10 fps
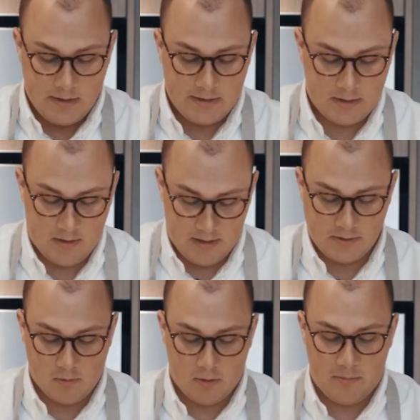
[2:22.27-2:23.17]
So yeah,
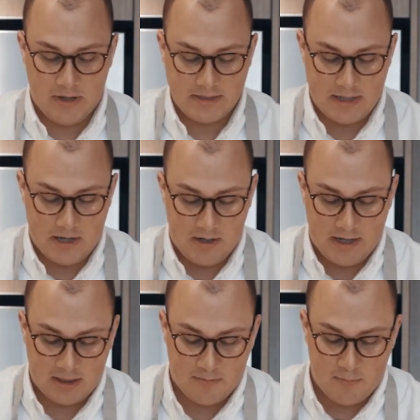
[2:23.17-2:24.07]
these rolling pins allow you to
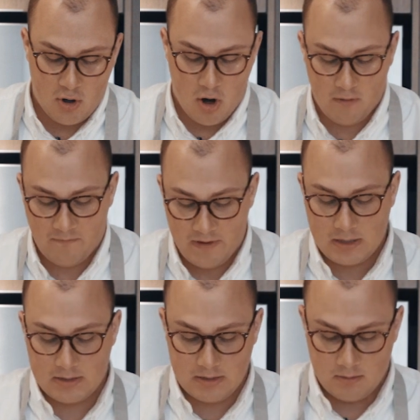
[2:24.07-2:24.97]
get the
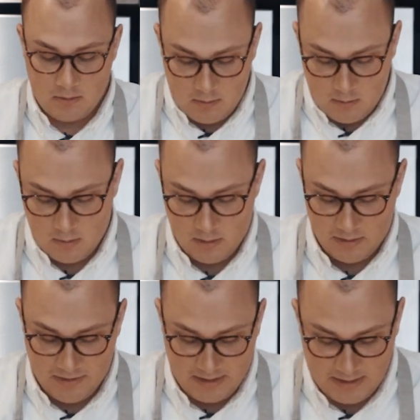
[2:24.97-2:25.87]
perfect
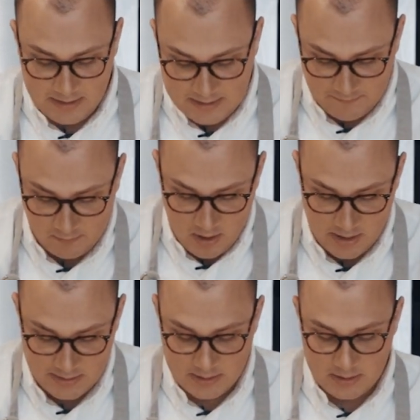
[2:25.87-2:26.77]
thickness of
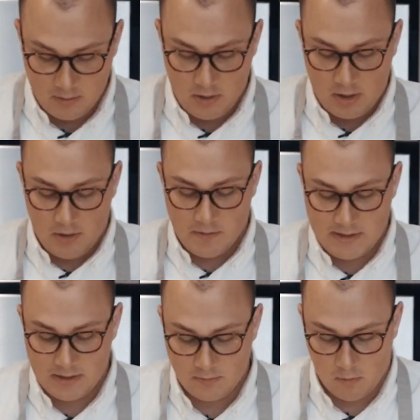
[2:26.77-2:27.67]
crust. So you can use
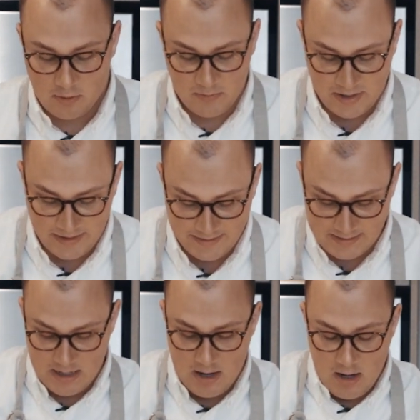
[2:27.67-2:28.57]
these rolling
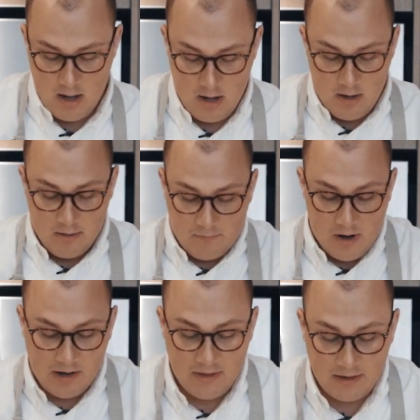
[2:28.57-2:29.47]
pins for
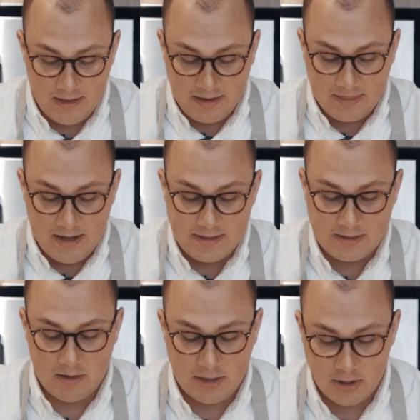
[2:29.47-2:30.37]
anything like this,
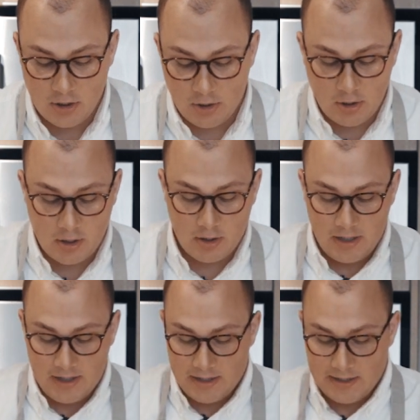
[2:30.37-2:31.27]
so like sugar
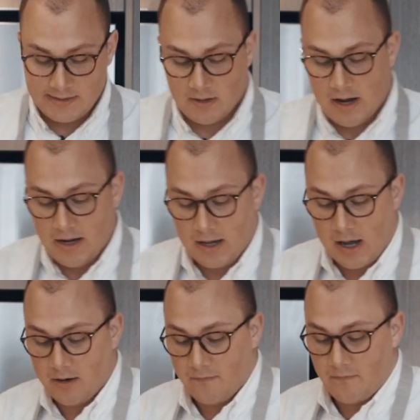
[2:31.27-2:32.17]
cookies or any
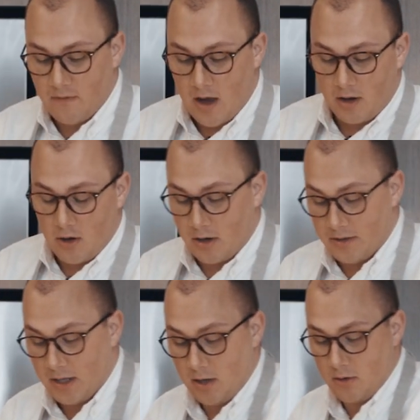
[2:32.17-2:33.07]
kind of cookie
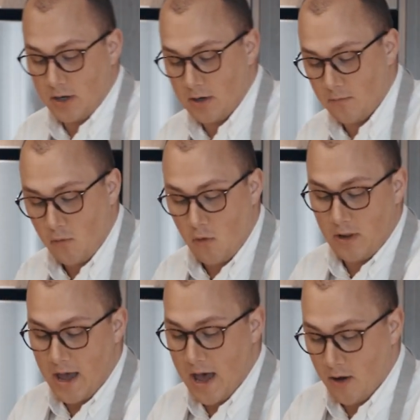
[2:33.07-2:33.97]
that you're gonna
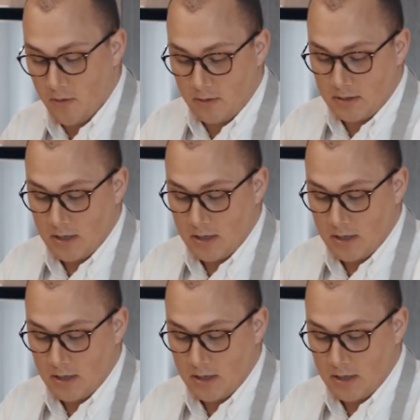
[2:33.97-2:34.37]
roll out.